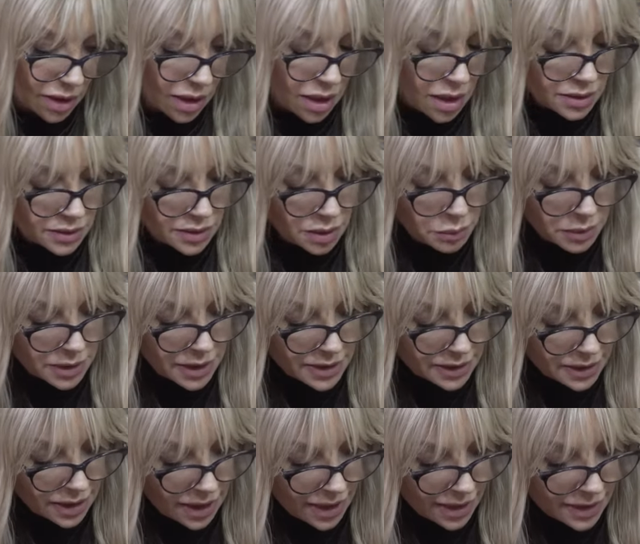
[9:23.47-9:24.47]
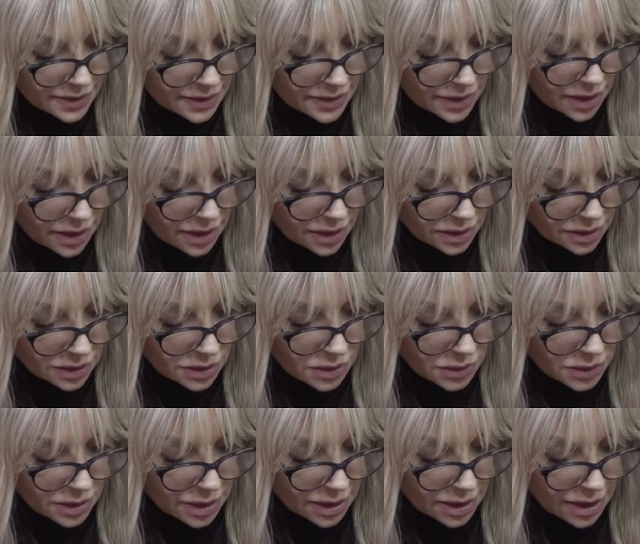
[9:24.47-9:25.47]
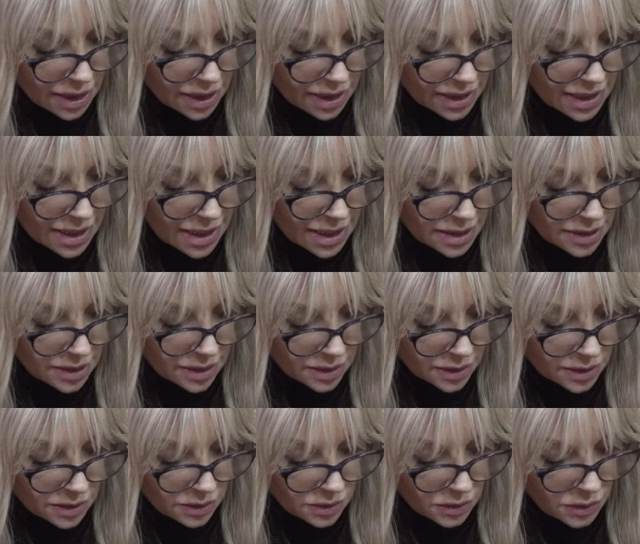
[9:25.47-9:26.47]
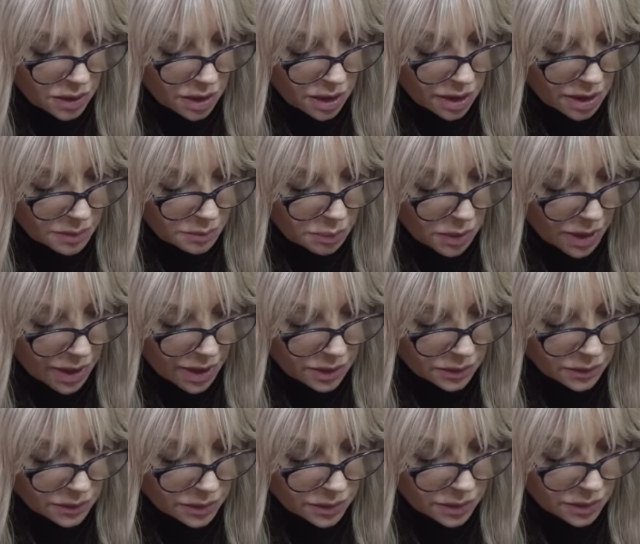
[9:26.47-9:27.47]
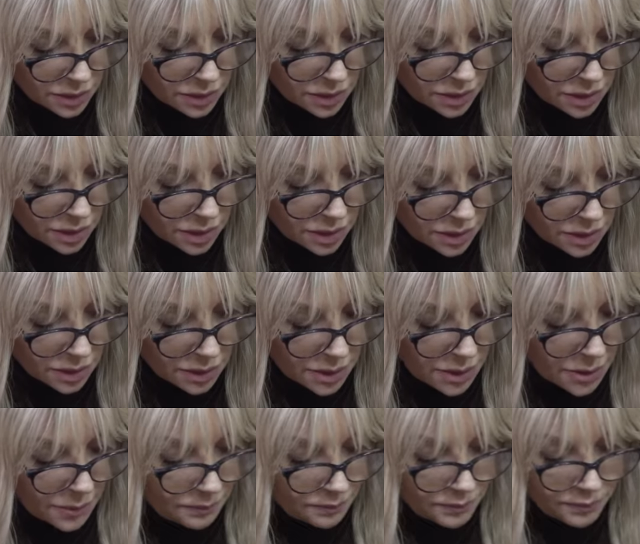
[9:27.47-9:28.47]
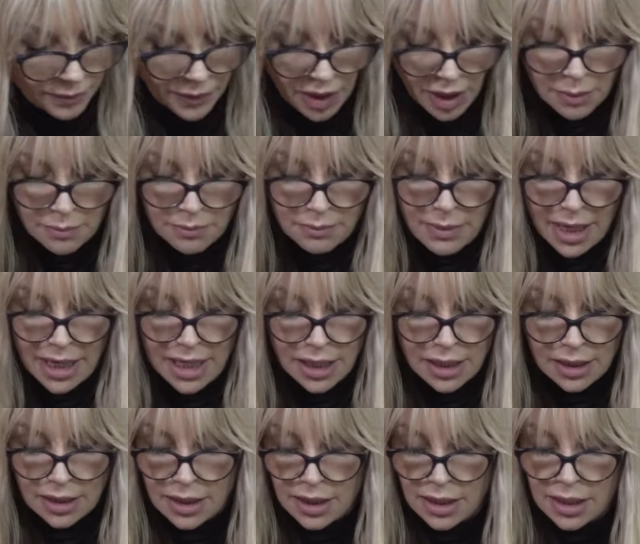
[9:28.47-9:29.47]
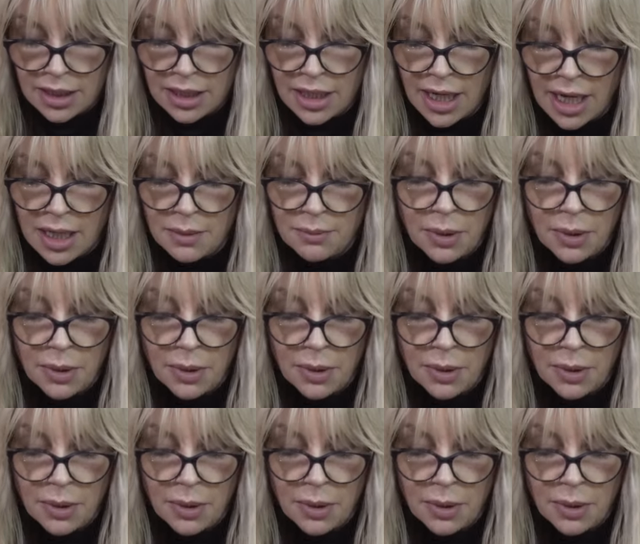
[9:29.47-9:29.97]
So with this cleanser, you can clean your eyebrow and make the shape